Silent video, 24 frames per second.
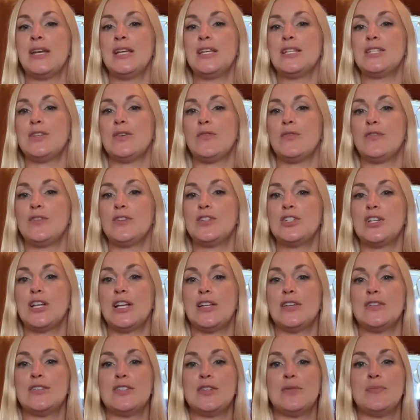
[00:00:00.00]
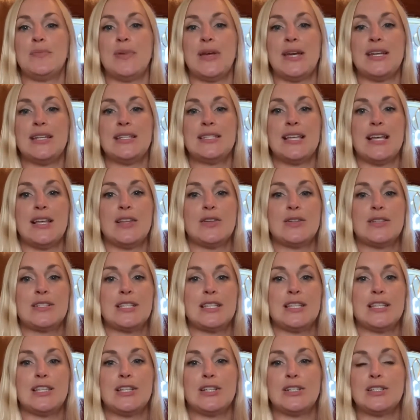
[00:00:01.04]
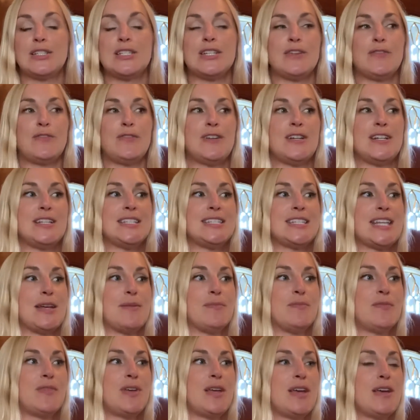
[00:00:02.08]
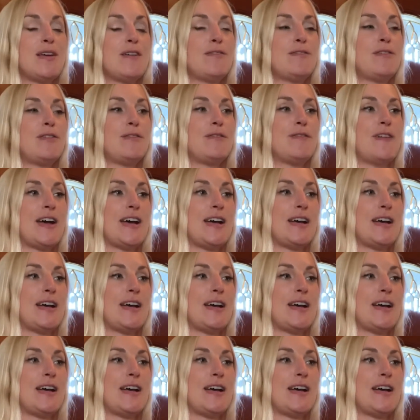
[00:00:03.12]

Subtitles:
So for cellos and bass, that looks a little different. Same for